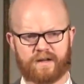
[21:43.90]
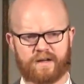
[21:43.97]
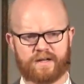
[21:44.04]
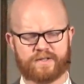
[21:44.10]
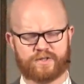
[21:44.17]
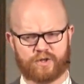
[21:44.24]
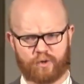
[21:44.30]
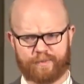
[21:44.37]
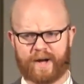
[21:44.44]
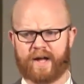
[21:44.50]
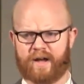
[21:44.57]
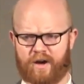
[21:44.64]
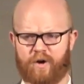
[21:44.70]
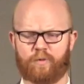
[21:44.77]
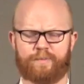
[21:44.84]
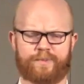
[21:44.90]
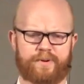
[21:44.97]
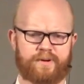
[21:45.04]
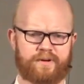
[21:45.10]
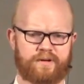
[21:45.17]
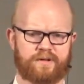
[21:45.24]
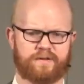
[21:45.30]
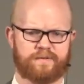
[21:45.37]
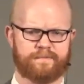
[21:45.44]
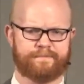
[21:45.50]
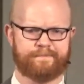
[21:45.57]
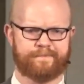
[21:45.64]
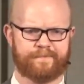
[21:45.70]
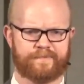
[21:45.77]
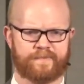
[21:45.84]
And so my hope
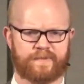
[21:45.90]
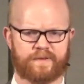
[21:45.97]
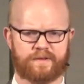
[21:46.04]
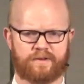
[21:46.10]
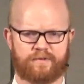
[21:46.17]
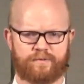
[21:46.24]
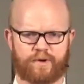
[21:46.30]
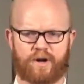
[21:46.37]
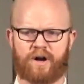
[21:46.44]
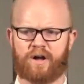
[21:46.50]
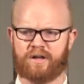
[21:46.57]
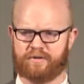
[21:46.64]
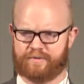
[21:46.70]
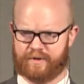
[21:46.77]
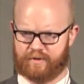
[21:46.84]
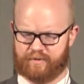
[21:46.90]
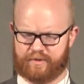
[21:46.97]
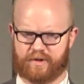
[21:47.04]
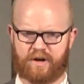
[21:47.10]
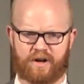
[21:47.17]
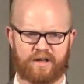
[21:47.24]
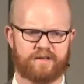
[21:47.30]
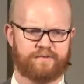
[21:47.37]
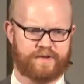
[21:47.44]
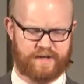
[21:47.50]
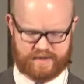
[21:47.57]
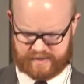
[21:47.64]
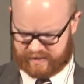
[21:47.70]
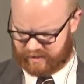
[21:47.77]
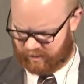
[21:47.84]
for all of you, for all of
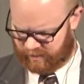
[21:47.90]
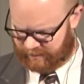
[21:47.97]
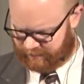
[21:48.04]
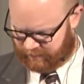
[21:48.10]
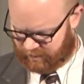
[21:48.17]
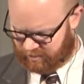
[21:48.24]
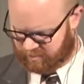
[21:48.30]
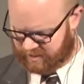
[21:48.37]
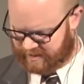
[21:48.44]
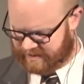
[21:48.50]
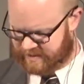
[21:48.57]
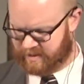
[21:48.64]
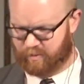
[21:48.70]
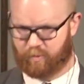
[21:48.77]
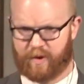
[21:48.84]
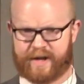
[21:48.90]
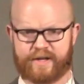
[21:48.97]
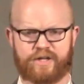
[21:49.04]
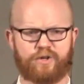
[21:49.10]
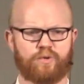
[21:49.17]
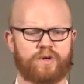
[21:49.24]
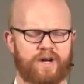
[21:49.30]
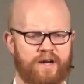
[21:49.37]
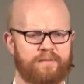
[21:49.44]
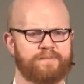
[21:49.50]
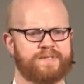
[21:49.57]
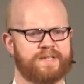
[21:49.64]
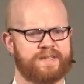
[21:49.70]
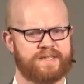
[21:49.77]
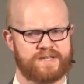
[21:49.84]
us going forward, is that when you come
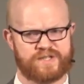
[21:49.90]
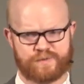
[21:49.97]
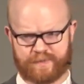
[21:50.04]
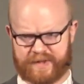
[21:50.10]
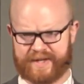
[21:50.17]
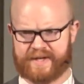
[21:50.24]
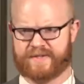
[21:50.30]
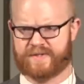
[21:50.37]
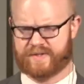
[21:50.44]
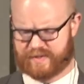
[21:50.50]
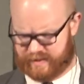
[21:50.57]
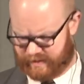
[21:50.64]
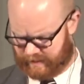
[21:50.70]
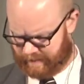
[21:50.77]
to this place,